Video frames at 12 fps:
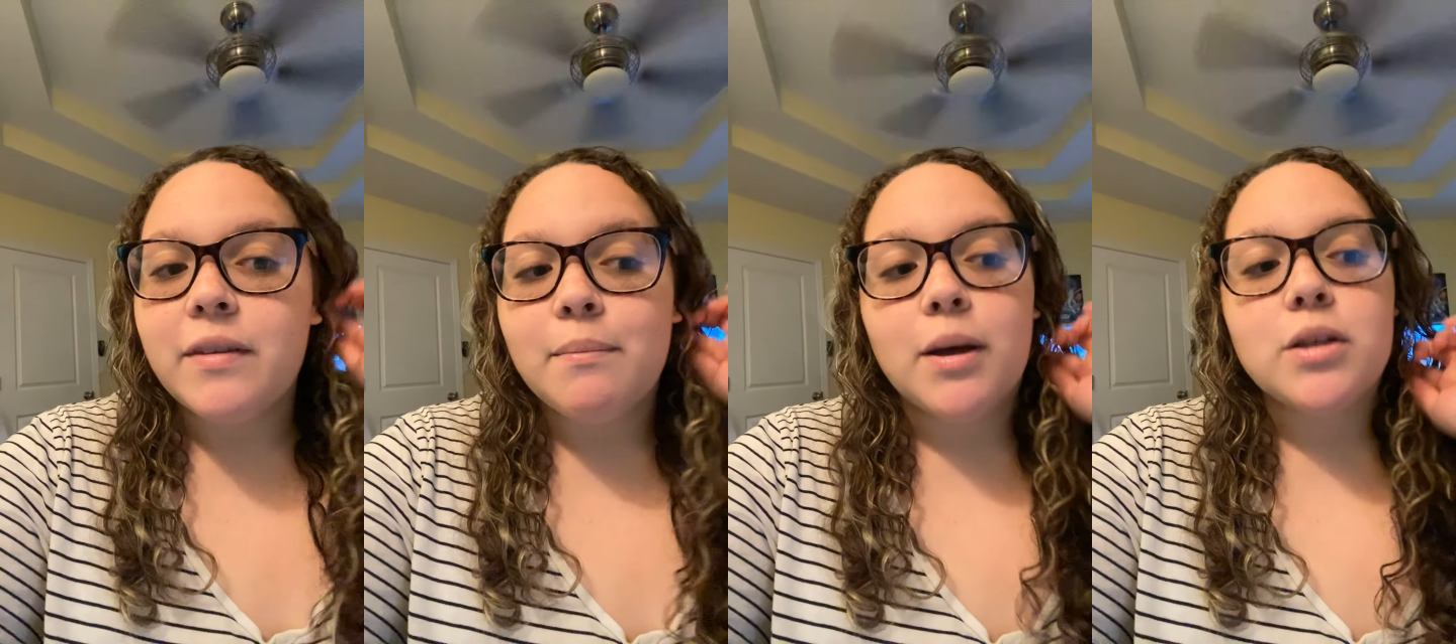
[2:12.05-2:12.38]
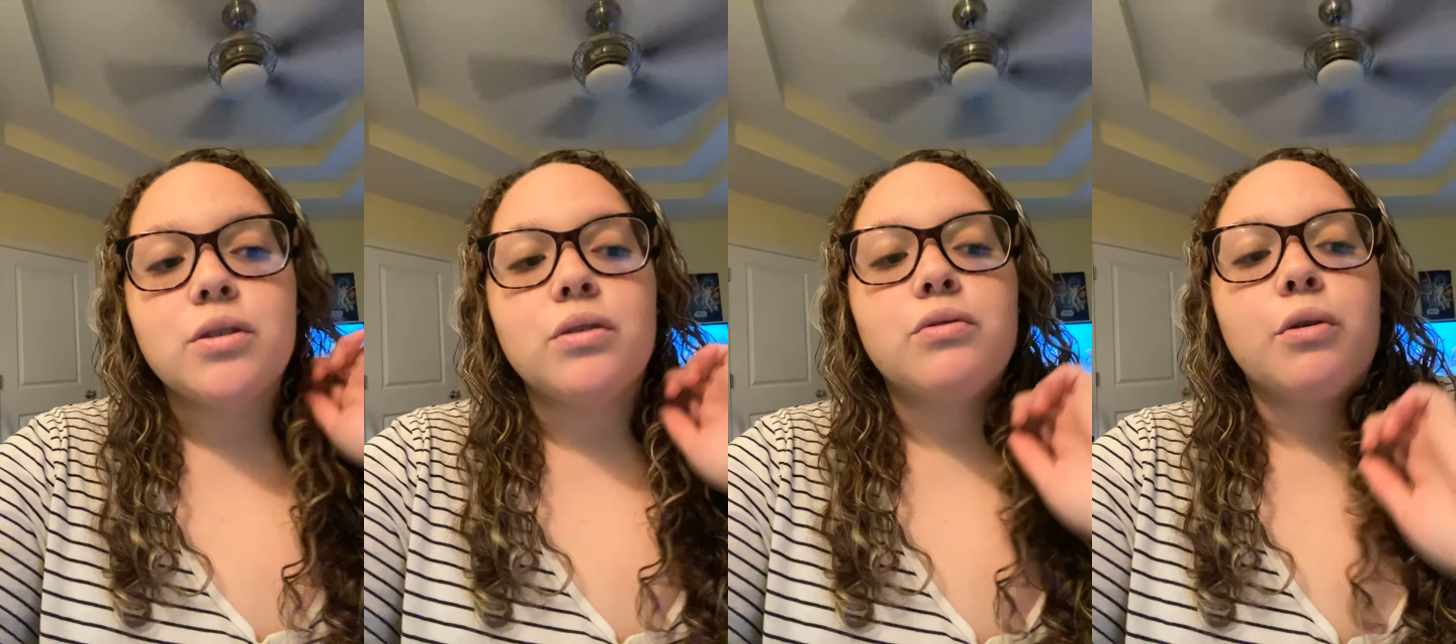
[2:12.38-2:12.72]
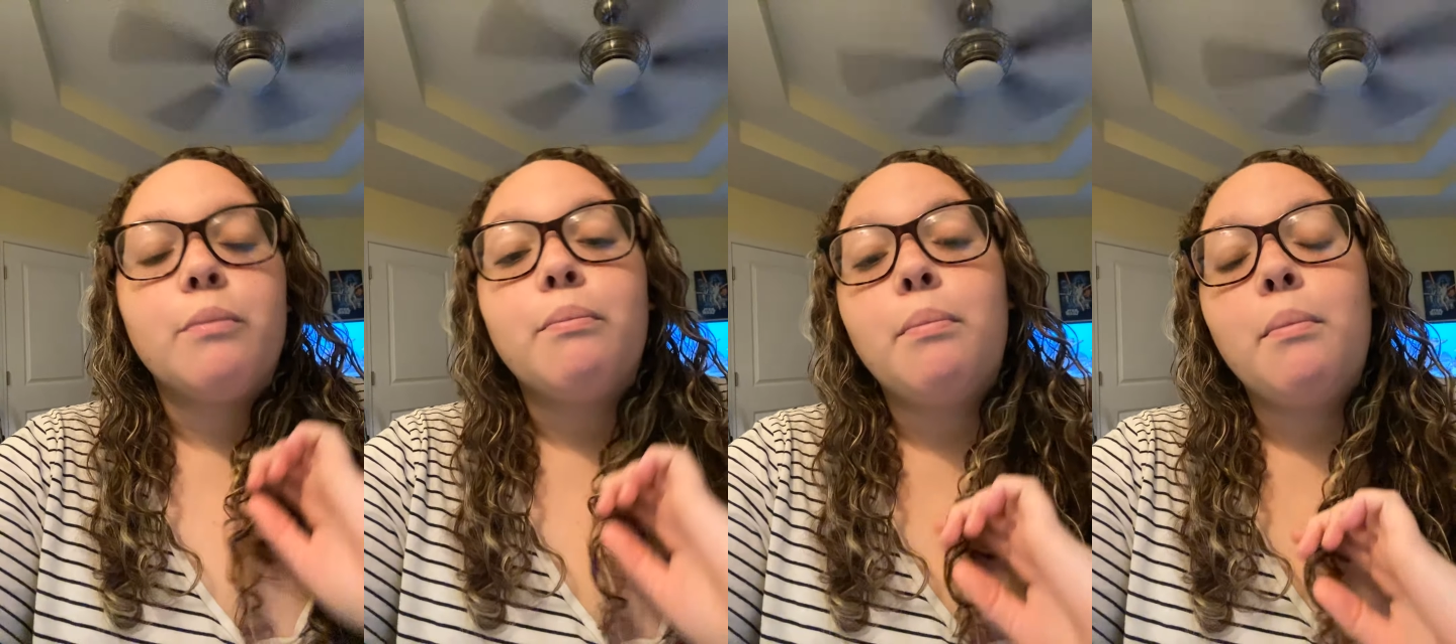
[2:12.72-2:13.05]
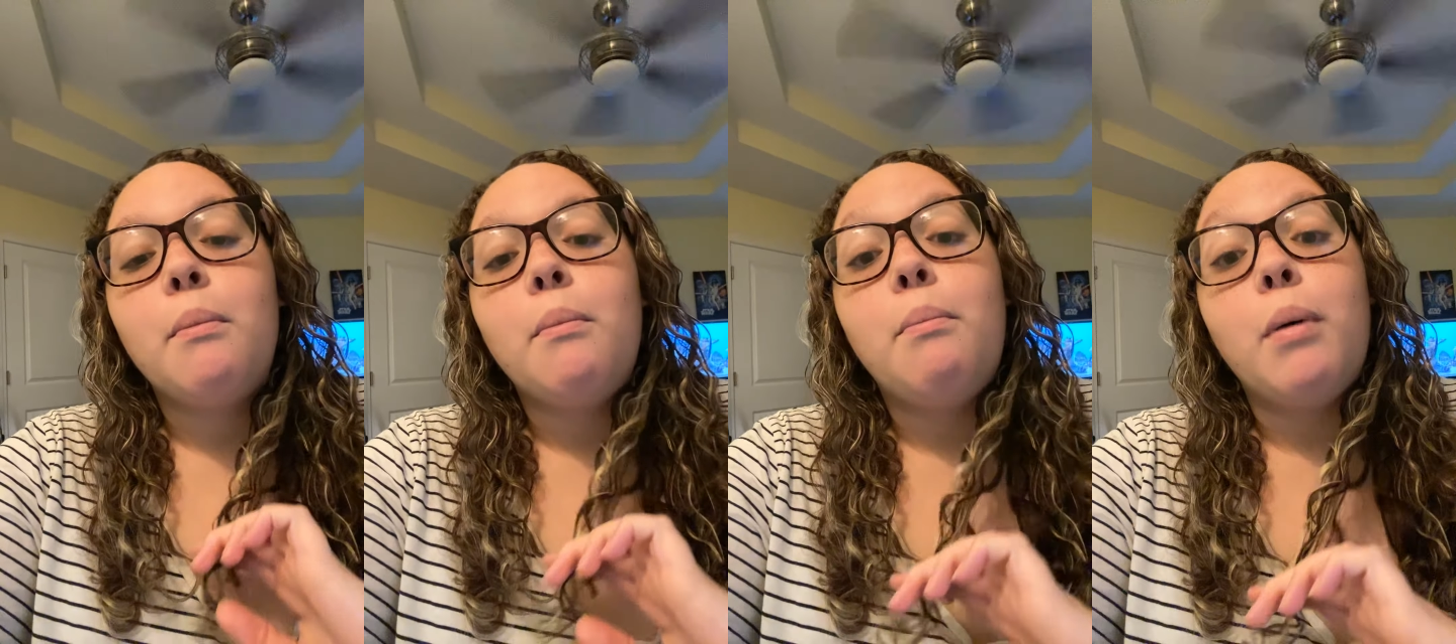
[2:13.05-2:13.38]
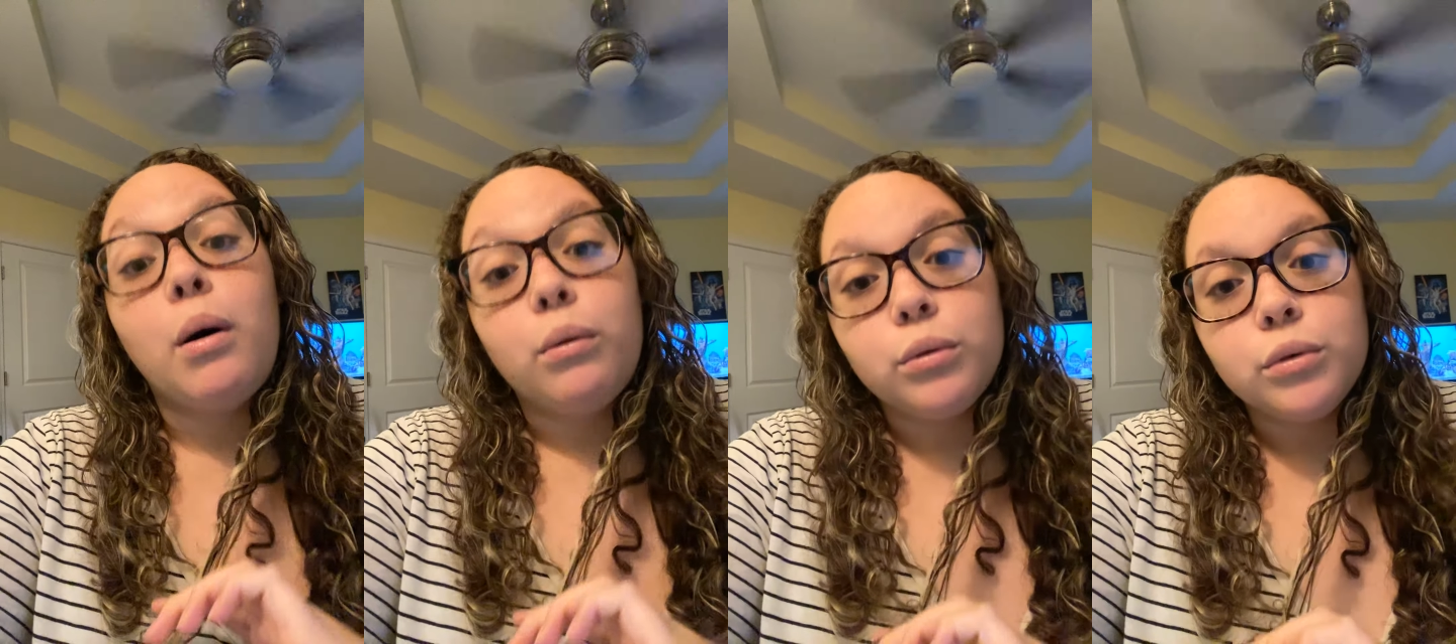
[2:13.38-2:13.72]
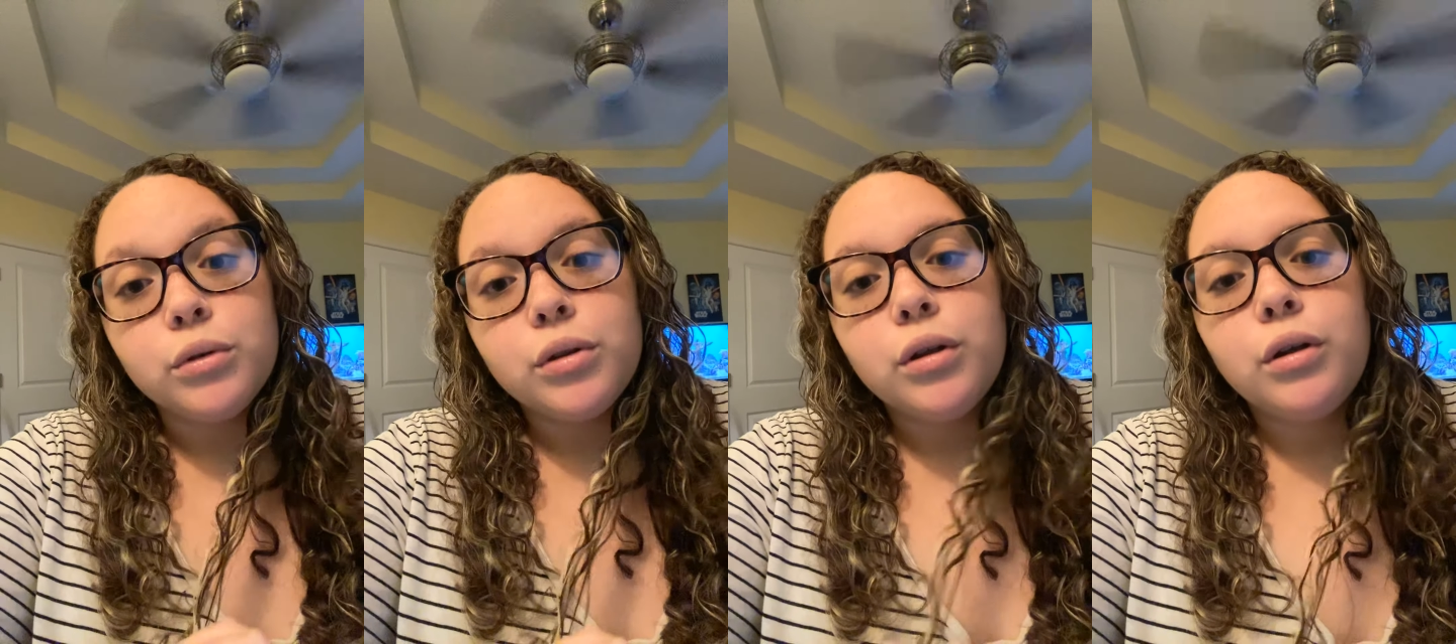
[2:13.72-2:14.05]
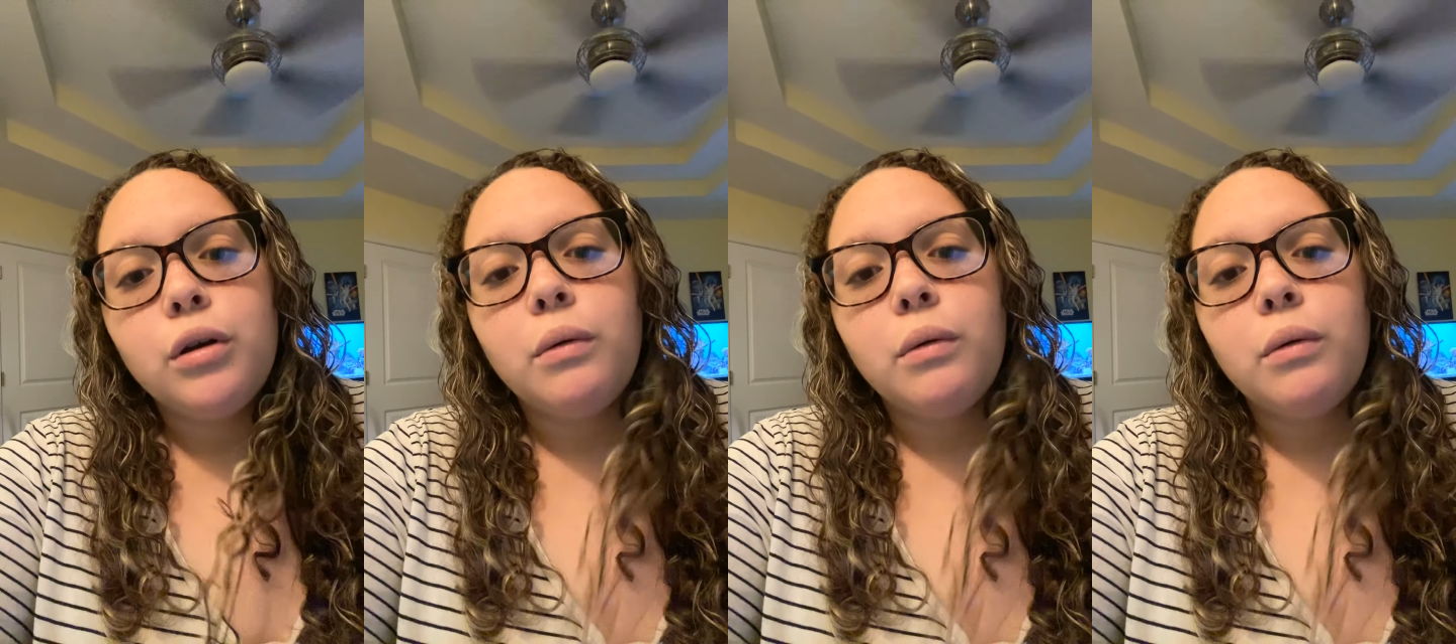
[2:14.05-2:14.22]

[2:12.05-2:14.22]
the muscles or bones,